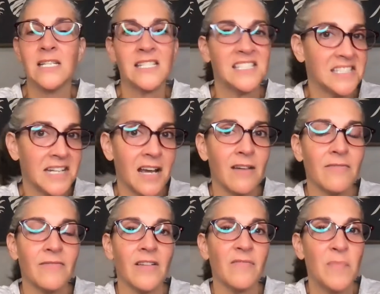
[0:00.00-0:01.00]

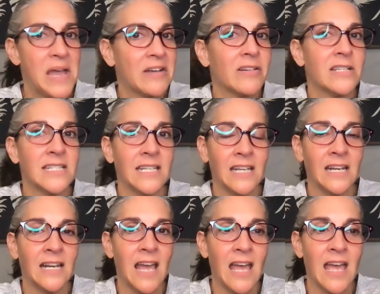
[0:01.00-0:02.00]
stuff of
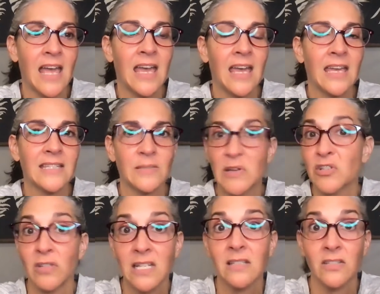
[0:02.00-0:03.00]
parenting a
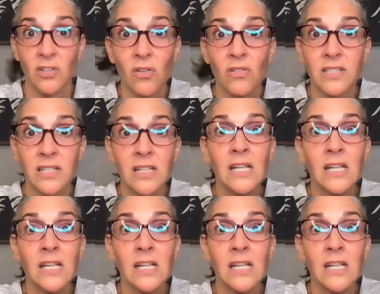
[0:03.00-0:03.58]
special needs adult